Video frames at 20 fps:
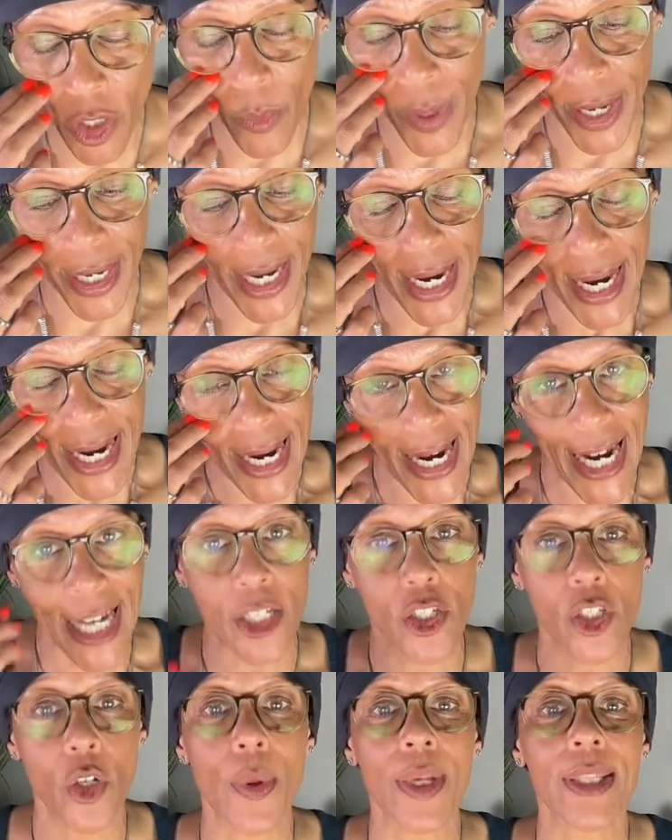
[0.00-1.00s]
doing
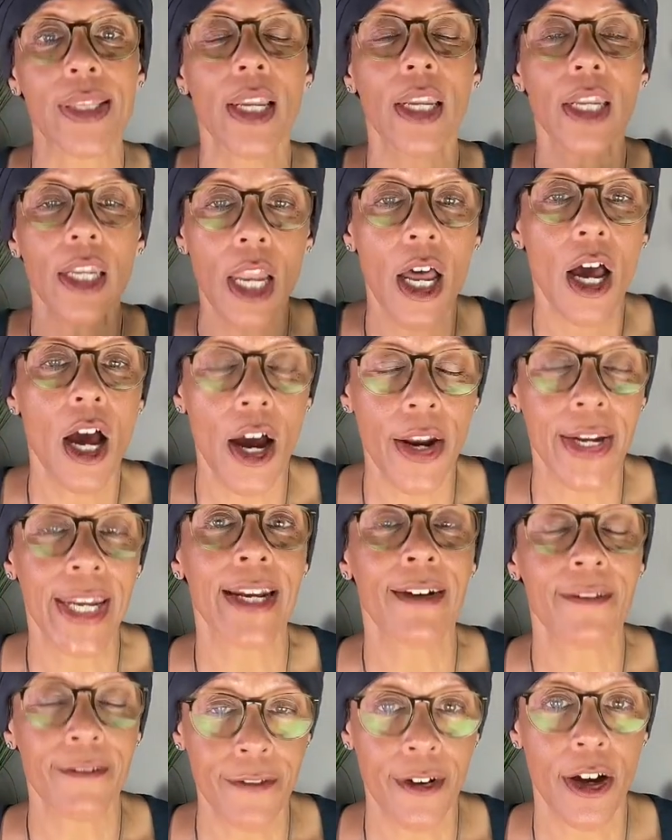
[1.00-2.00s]
is doing the
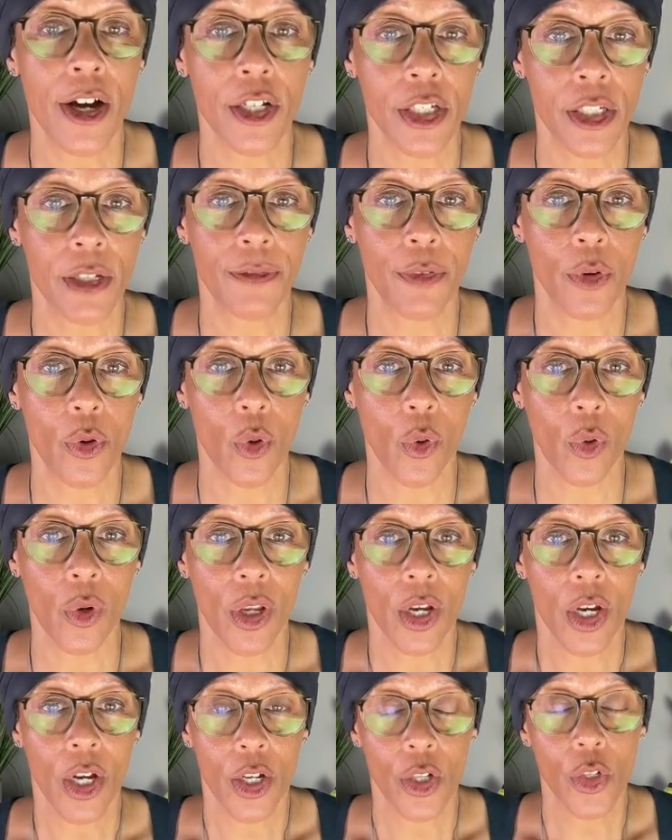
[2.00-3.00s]
learning first of
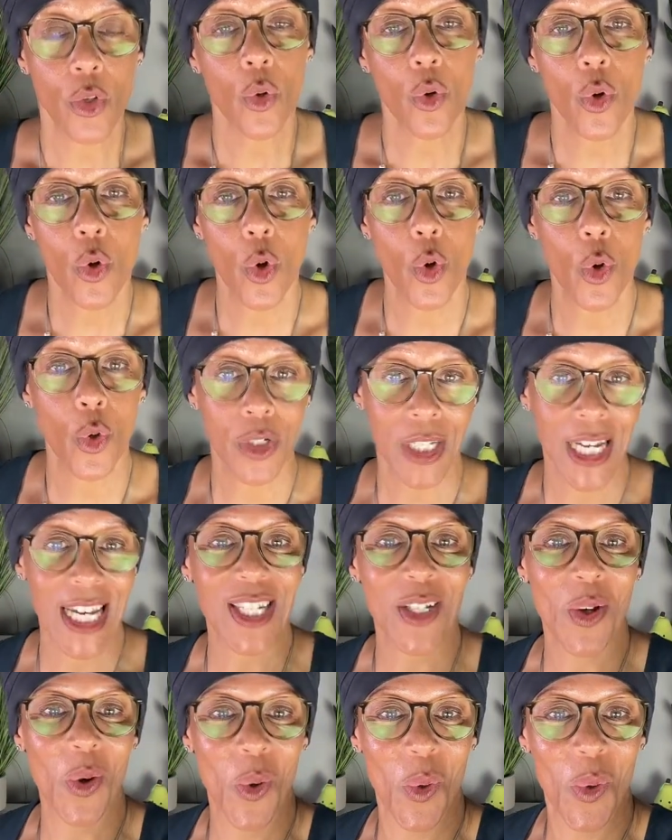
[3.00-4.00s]
all. Your course
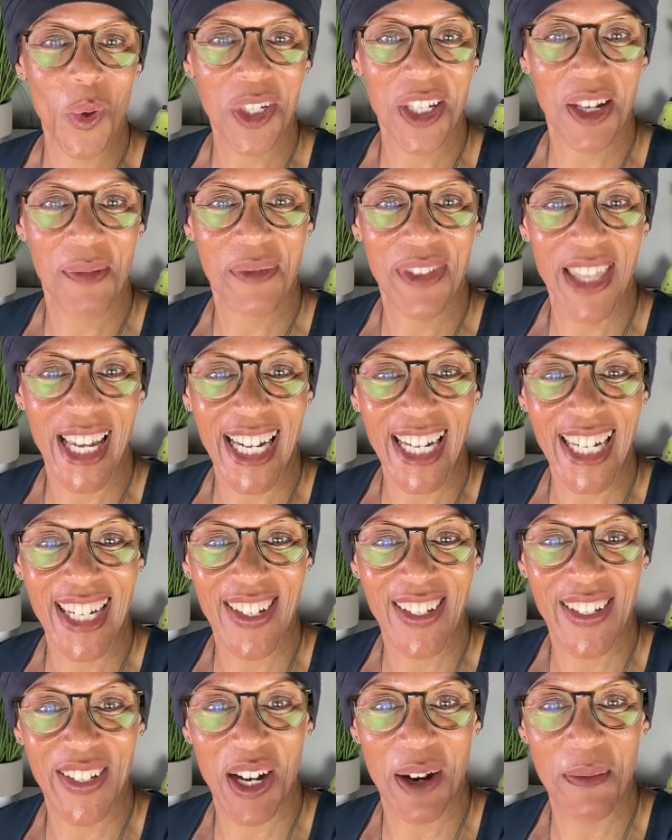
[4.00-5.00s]
is awesome. Thank
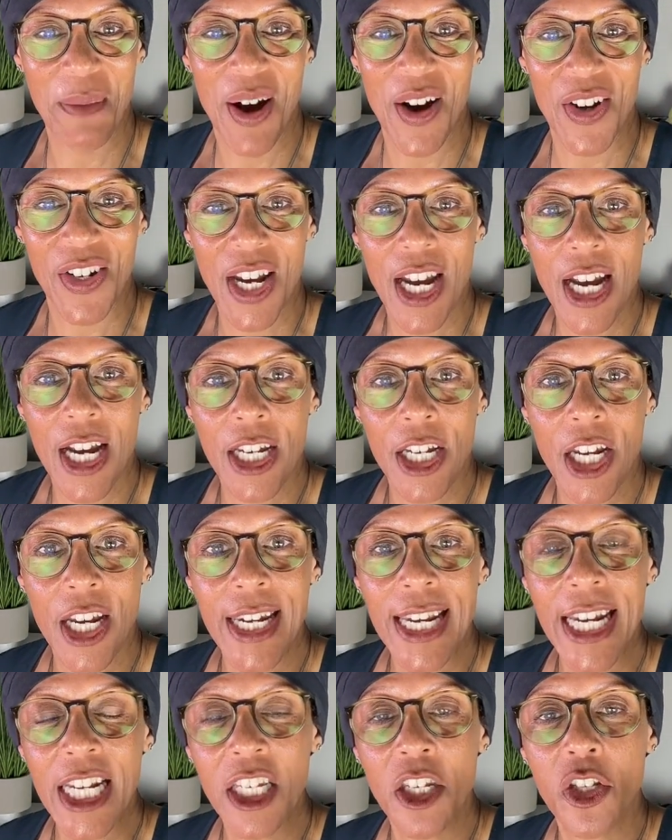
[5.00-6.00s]
you so much.
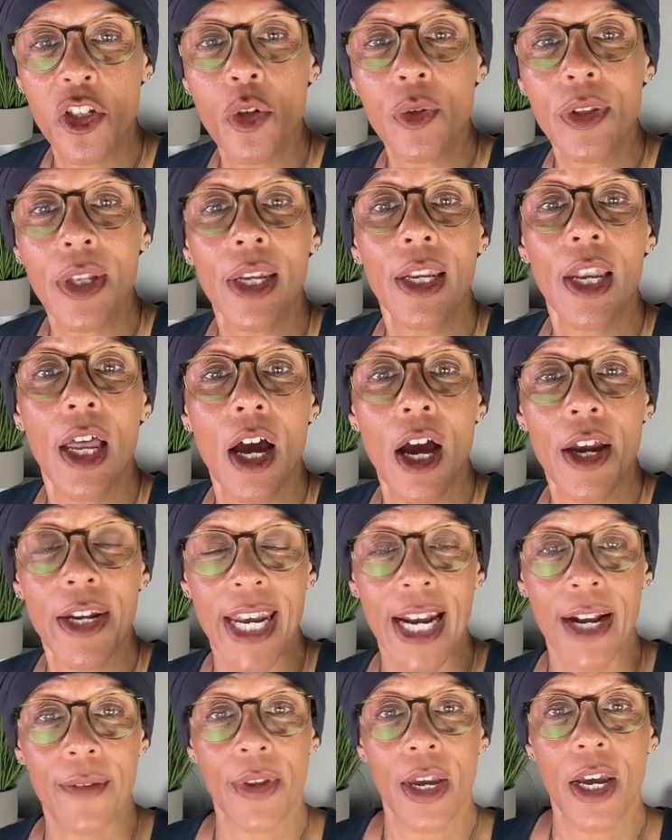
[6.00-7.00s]
You need to do the
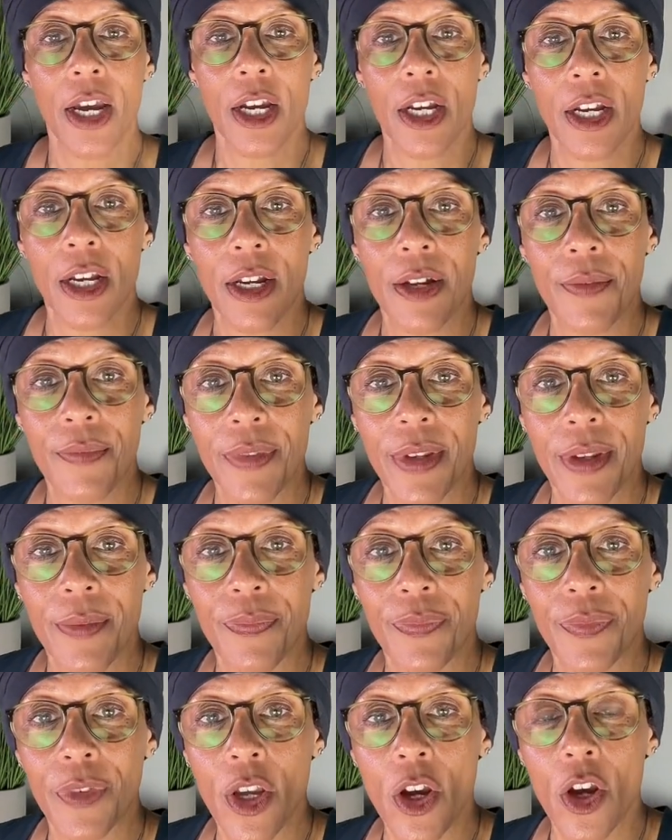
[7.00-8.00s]
learning.
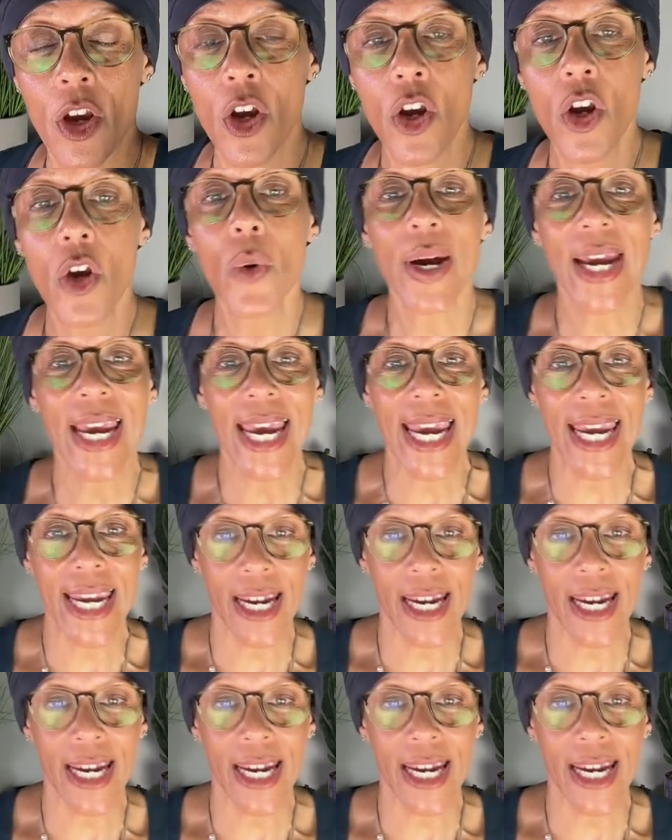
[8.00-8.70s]
Who